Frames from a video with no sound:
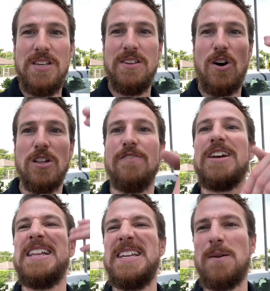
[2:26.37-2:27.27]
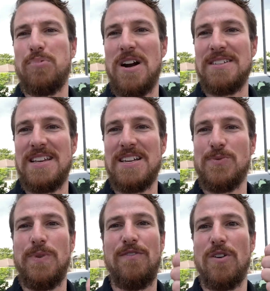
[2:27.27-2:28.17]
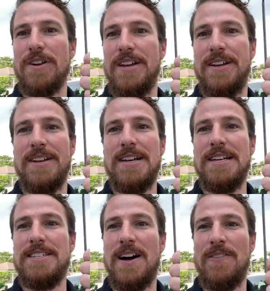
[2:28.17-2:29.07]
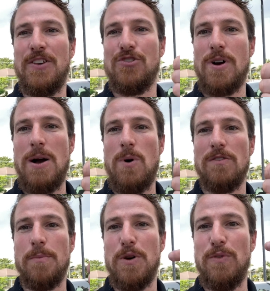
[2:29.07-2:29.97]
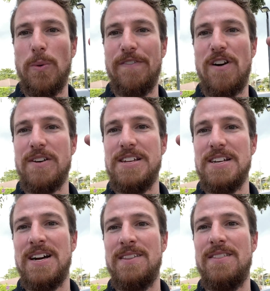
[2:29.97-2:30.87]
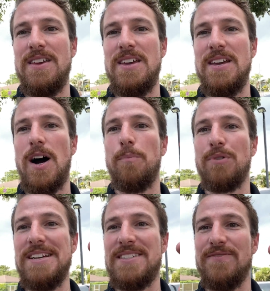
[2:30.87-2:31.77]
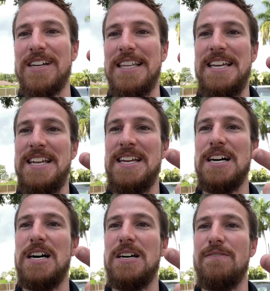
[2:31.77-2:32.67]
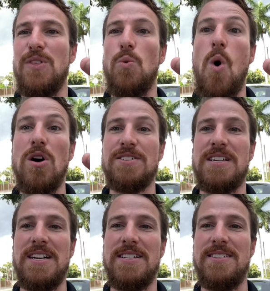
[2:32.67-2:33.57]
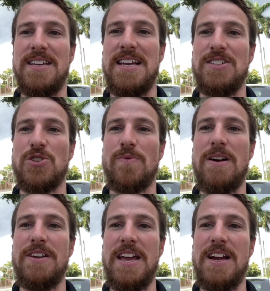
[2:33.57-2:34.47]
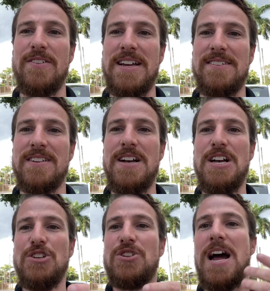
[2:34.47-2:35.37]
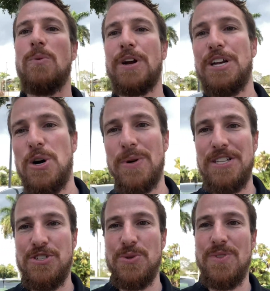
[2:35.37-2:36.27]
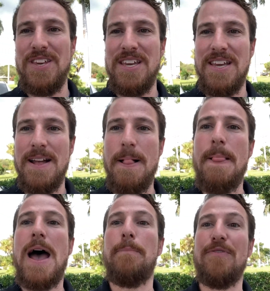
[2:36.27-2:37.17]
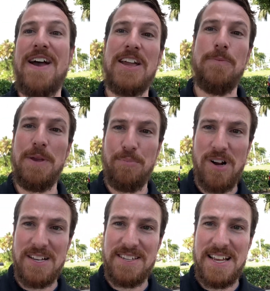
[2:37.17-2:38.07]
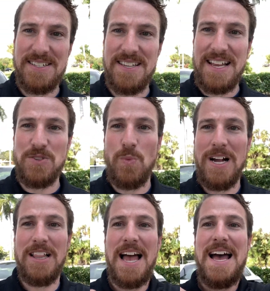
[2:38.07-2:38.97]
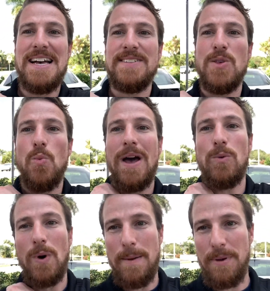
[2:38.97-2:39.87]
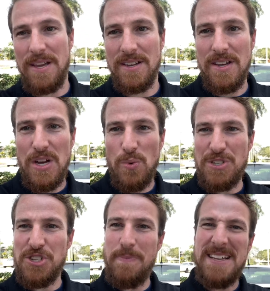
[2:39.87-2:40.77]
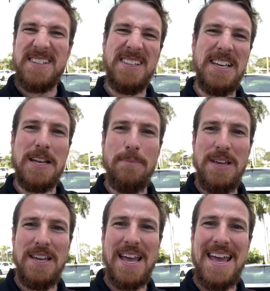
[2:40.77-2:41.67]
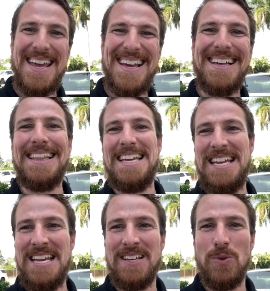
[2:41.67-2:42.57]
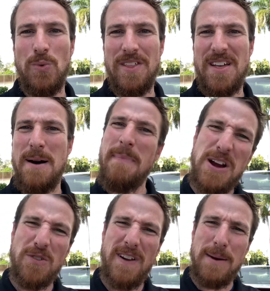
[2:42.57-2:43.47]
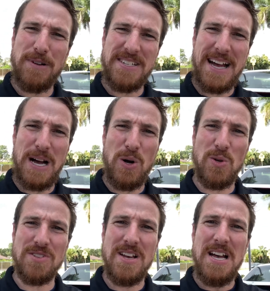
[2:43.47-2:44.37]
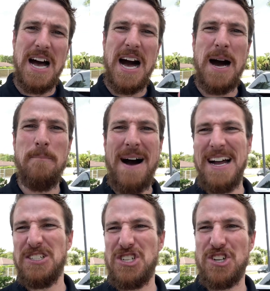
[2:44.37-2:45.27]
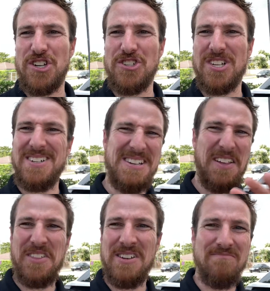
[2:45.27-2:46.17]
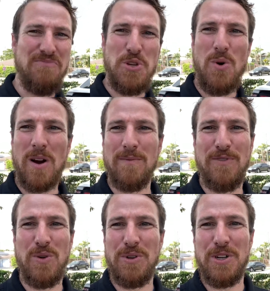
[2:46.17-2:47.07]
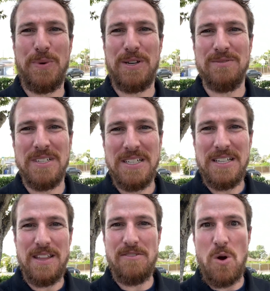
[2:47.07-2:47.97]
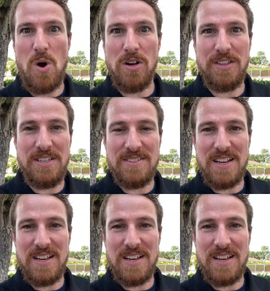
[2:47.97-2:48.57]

all of the cleanup process. We've already done the drywall removal, we've already done the abrasive cleaning of the wall studs and surrounding areas. So now we're going to go into the HEPA vacuuming process, as well as the wet wiping, which is basically going to be a cleaning with microfiber towels, mild detergent, nothing too harmful. You know, we don't throw all these